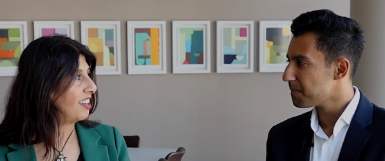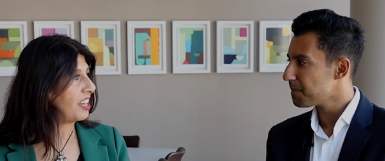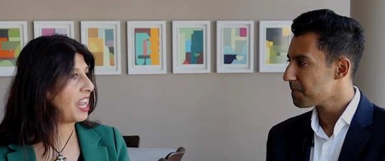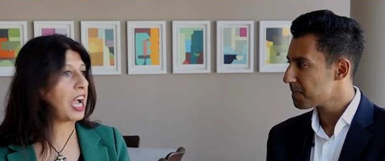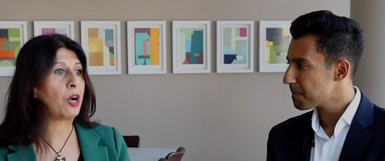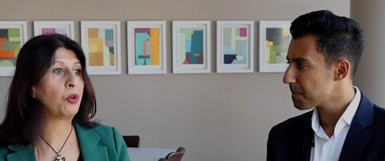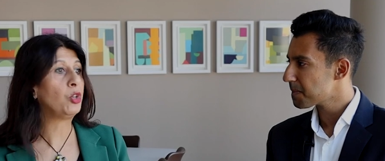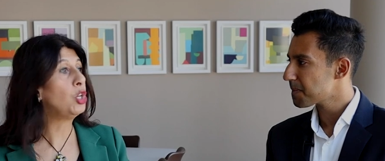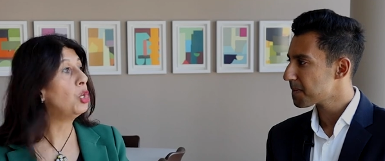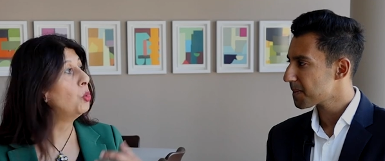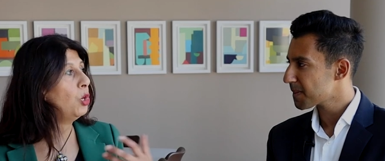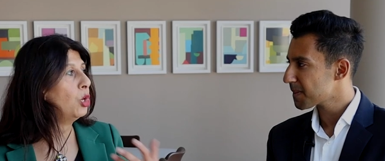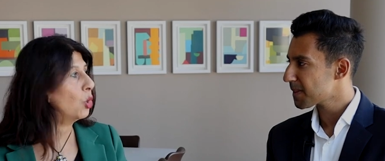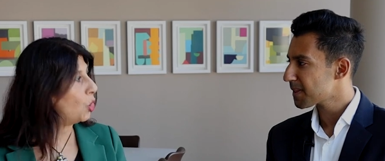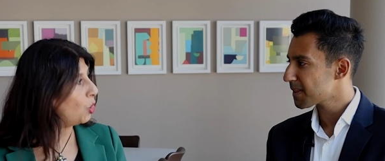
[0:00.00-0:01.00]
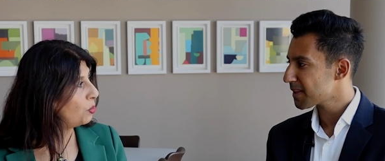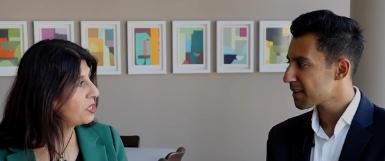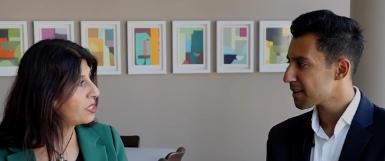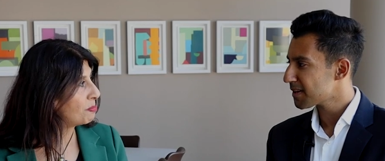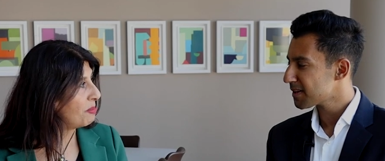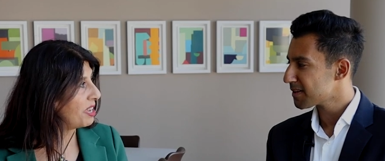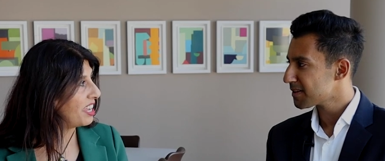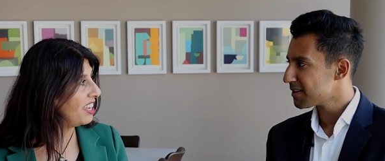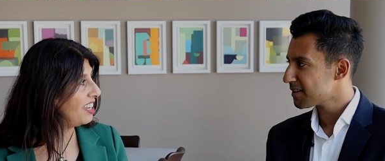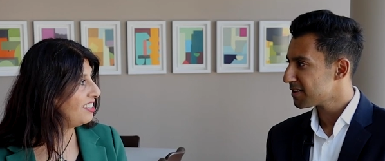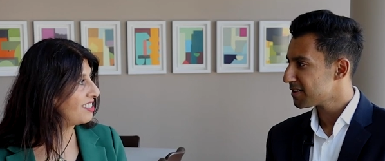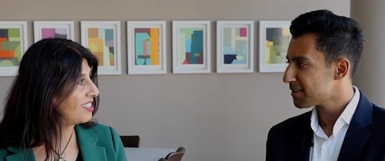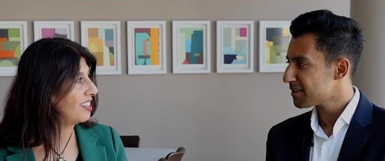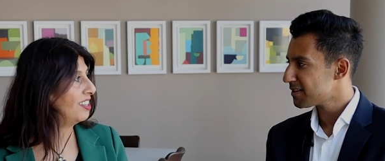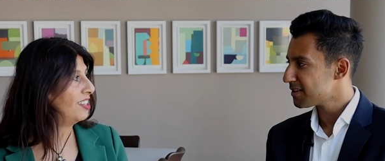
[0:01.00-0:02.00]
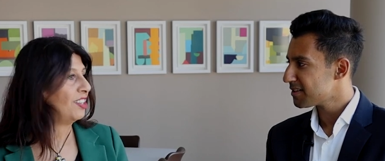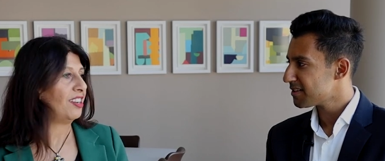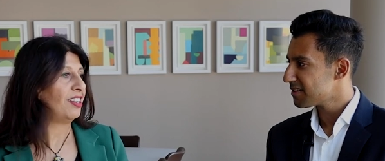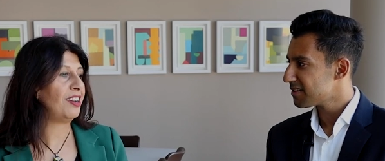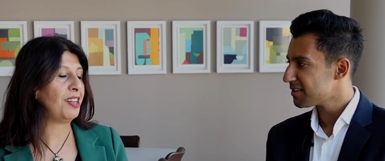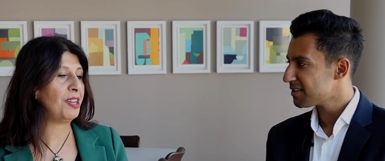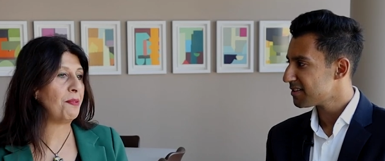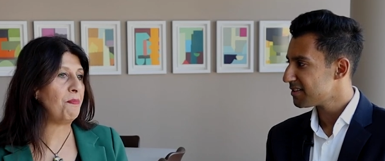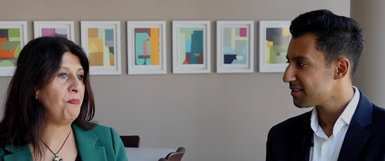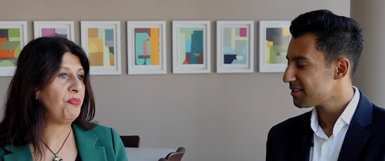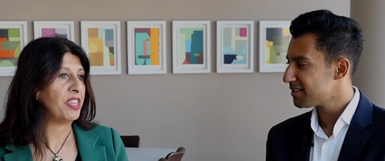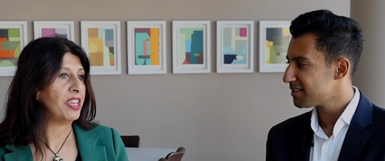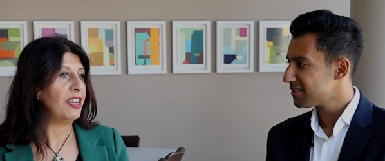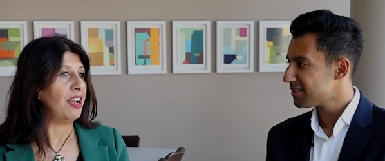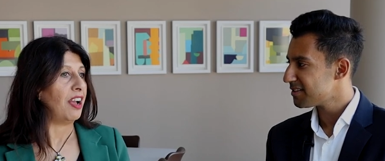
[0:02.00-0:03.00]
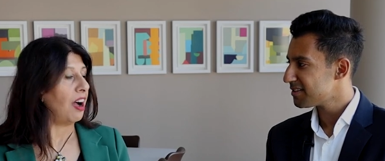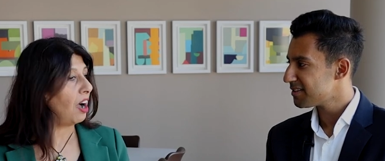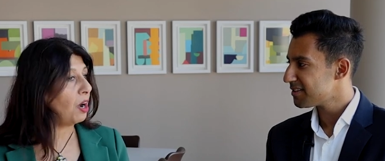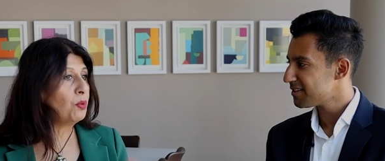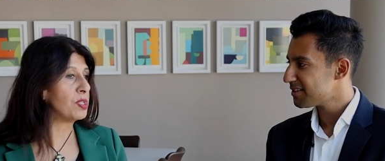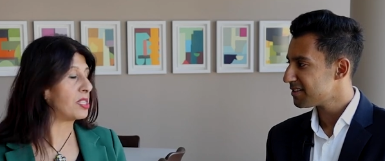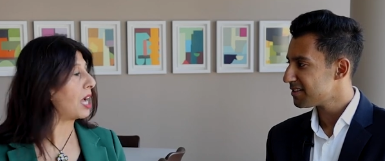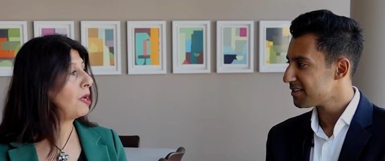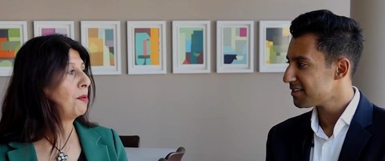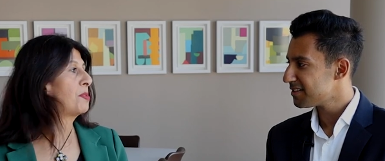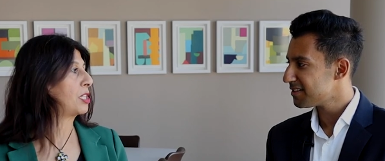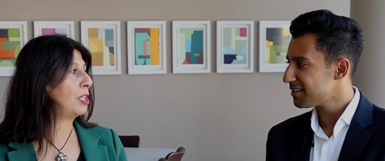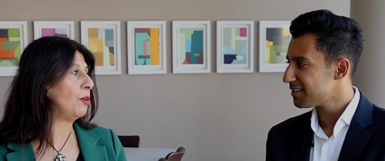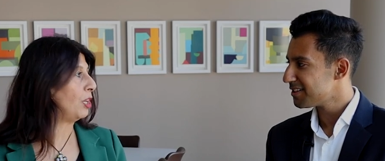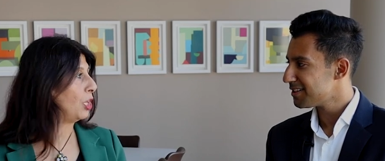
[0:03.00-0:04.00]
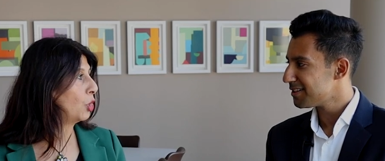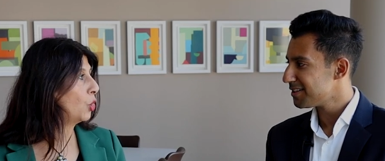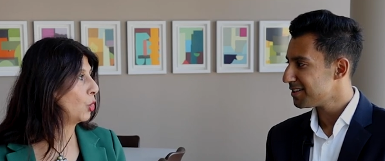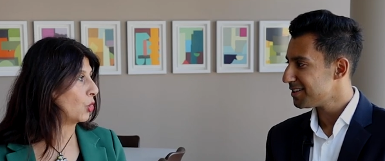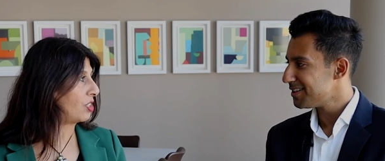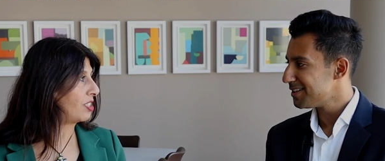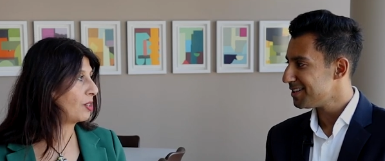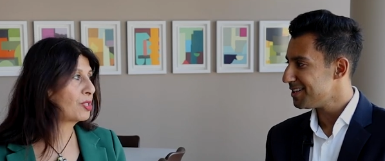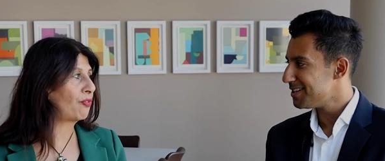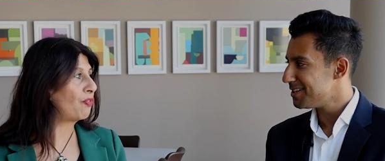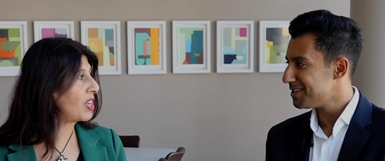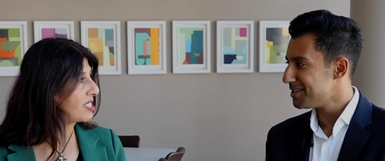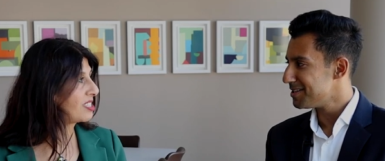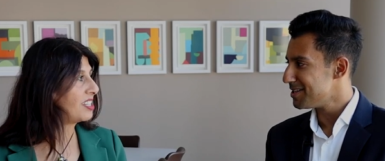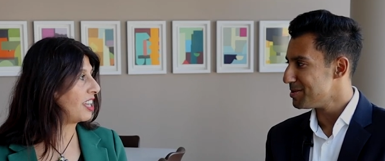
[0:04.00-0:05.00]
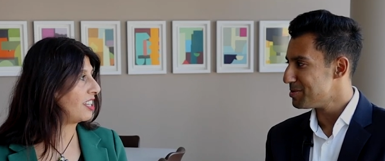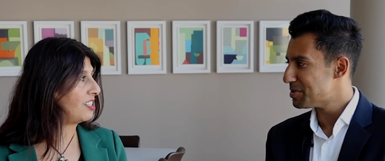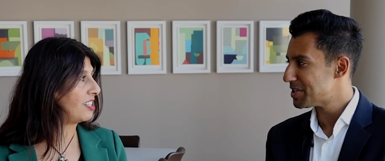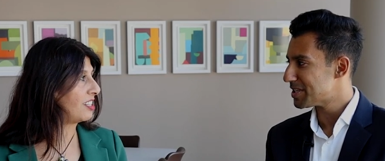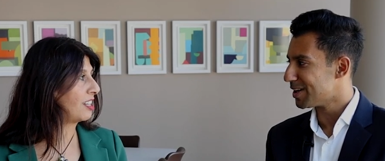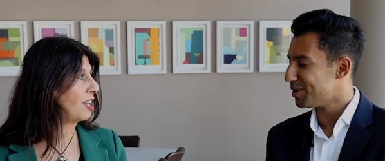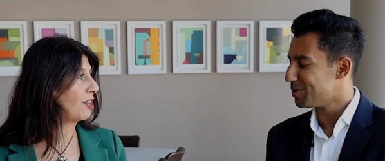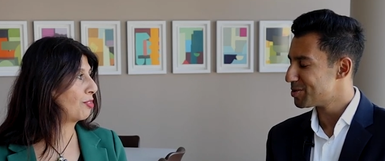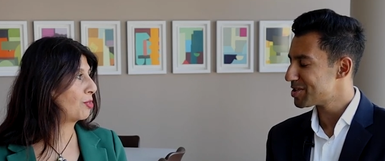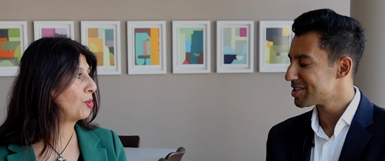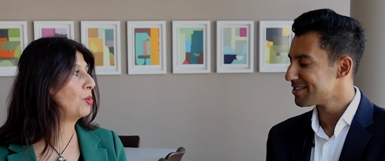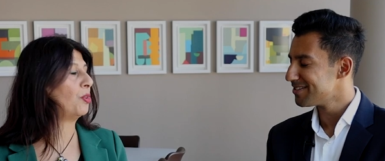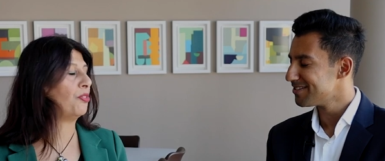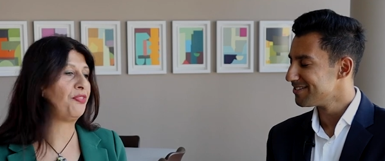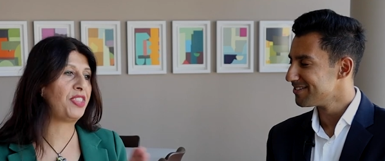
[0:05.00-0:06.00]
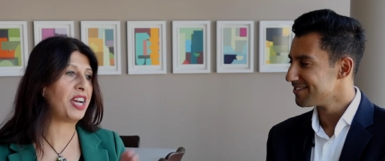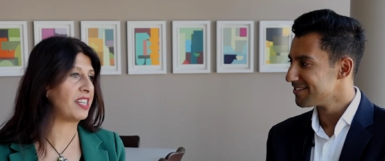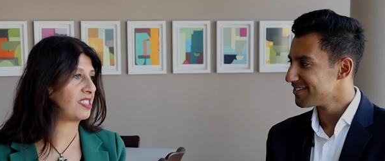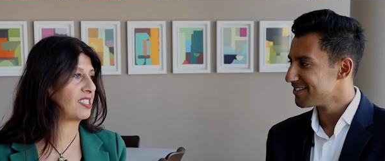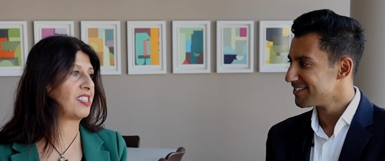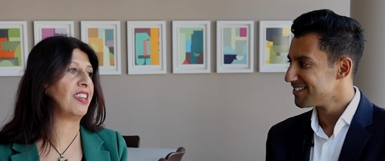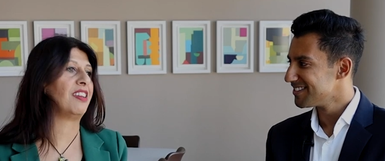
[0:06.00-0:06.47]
Speaker 1: and how new law was made, um, I was absolutely hooked. I was fascinated Sold. and I thought, that's